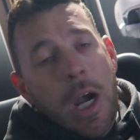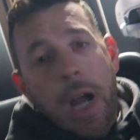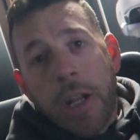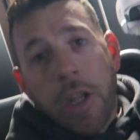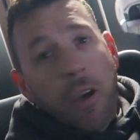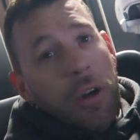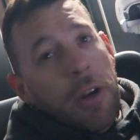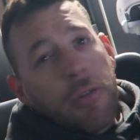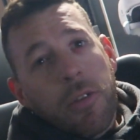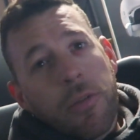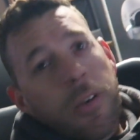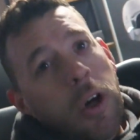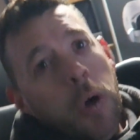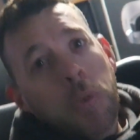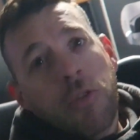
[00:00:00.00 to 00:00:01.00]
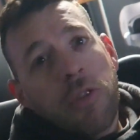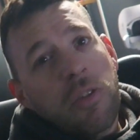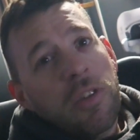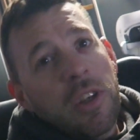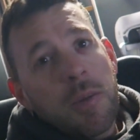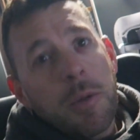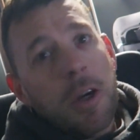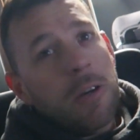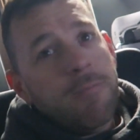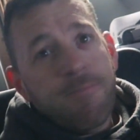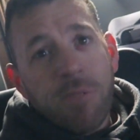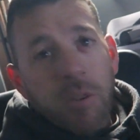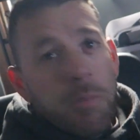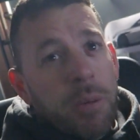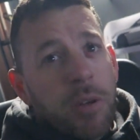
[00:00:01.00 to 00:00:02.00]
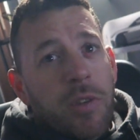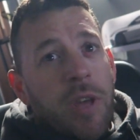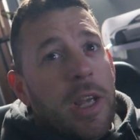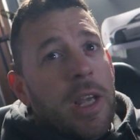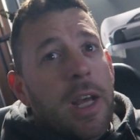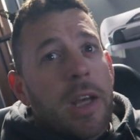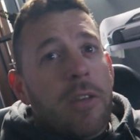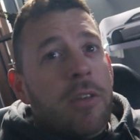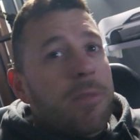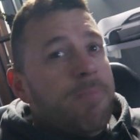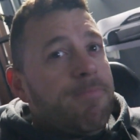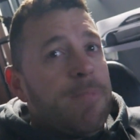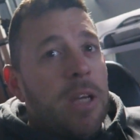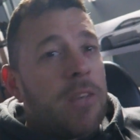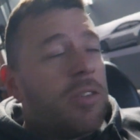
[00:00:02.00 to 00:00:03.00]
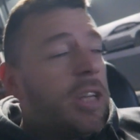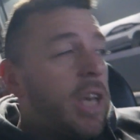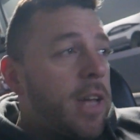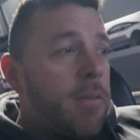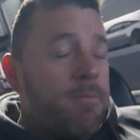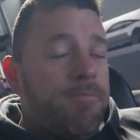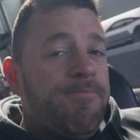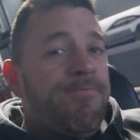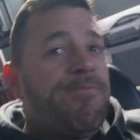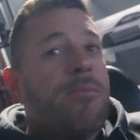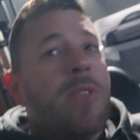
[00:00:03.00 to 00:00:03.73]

And you're going to have to follow us to see more. Simple as that, guys. Thanks again.